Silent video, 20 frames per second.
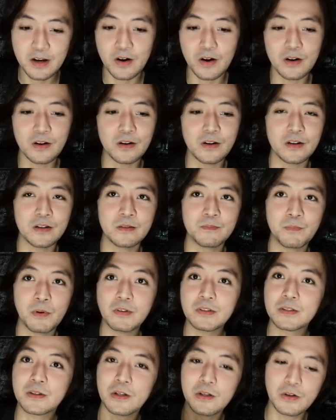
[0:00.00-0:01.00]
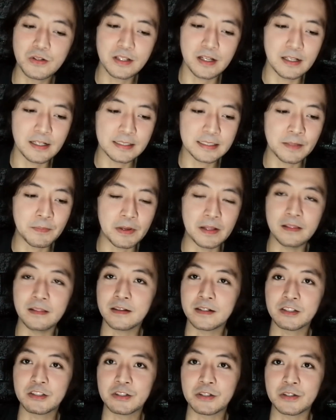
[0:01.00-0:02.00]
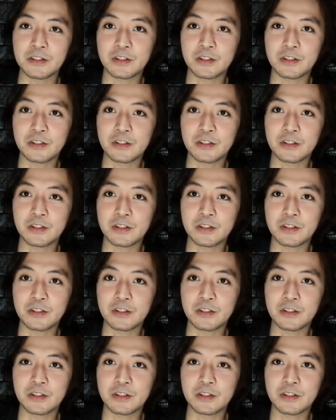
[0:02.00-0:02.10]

on postcolonialism and literature.